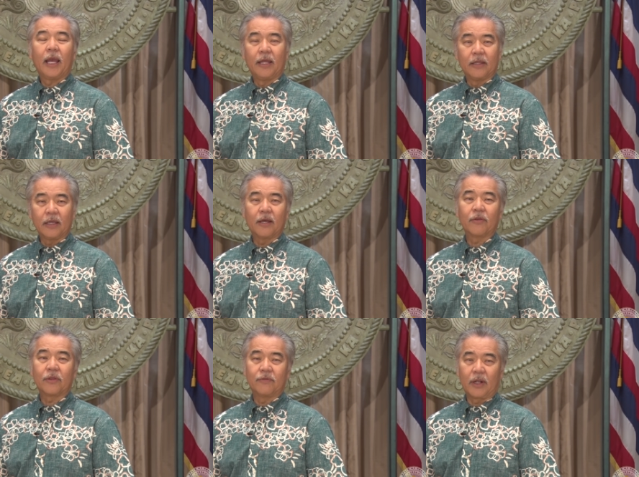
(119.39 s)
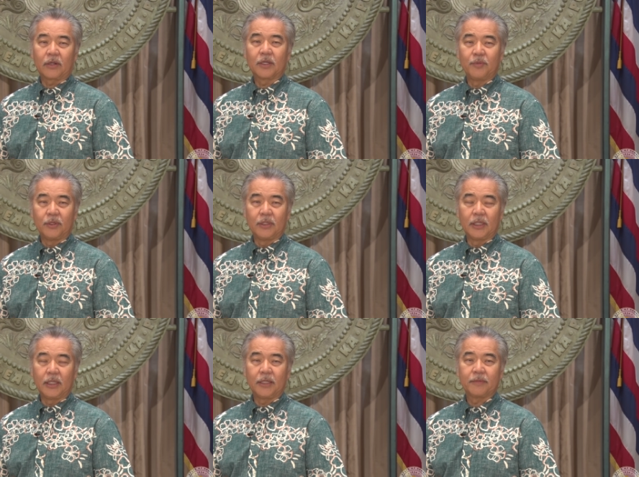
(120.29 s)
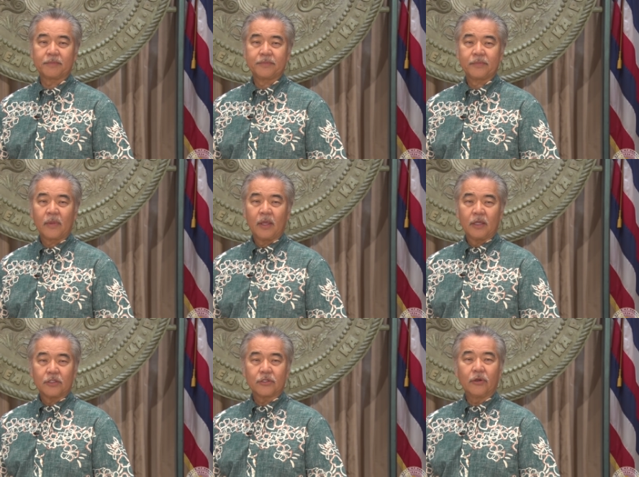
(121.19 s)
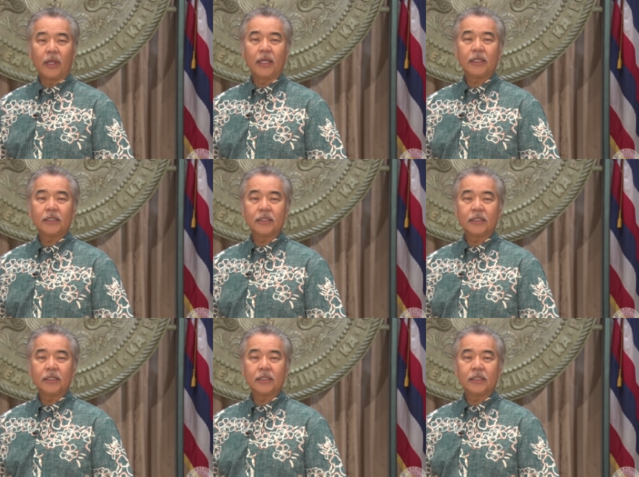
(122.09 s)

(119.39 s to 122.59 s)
and the health of our community. So any